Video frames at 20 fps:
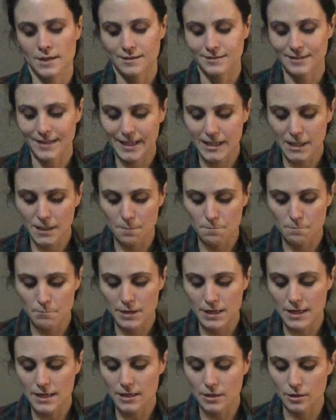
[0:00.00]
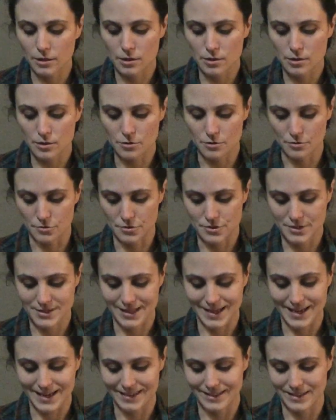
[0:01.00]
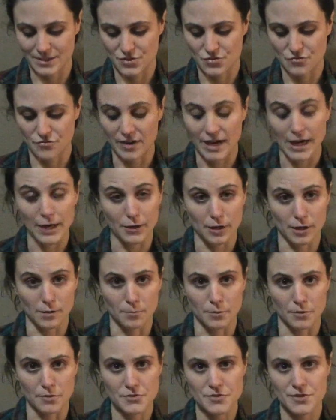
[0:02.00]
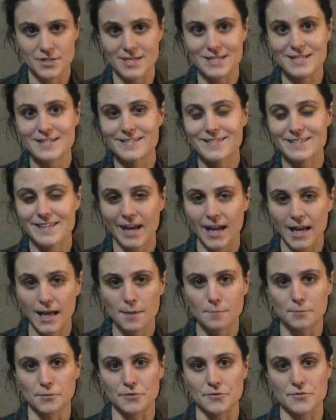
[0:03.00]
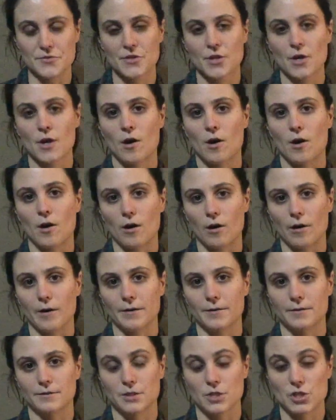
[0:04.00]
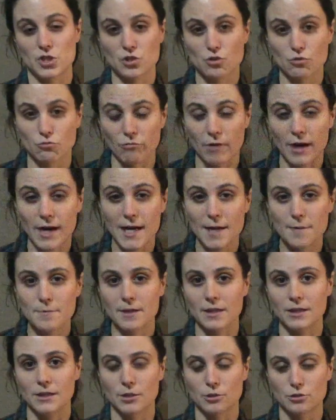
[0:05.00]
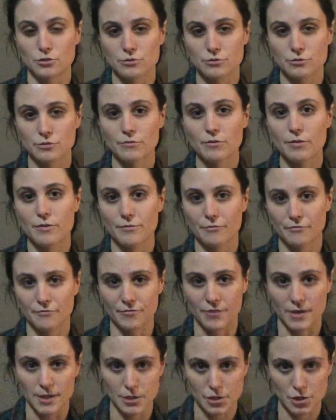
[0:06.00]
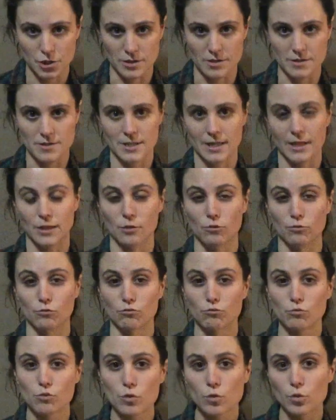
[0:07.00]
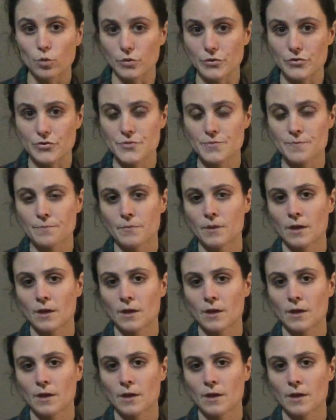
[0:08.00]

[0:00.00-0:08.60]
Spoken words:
Letting P and Q stand as variables, these tables are describing the truth functions and the rules